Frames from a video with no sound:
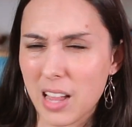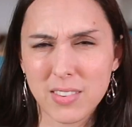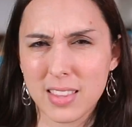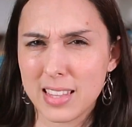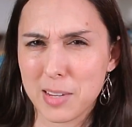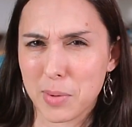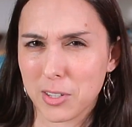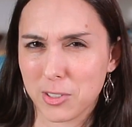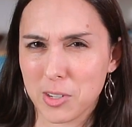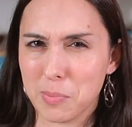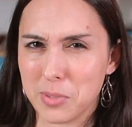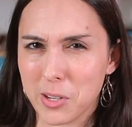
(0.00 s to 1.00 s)
I have a thing about
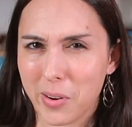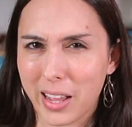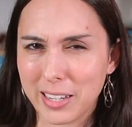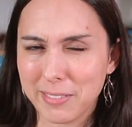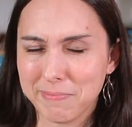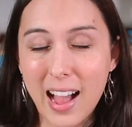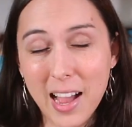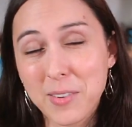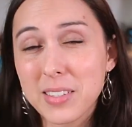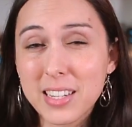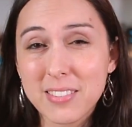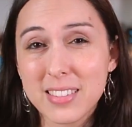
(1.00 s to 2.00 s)
shrimp, don't I? I
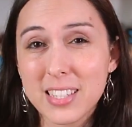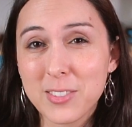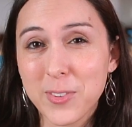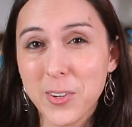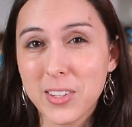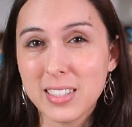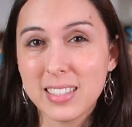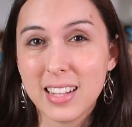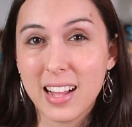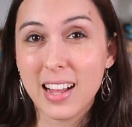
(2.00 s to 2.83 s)
would give this roll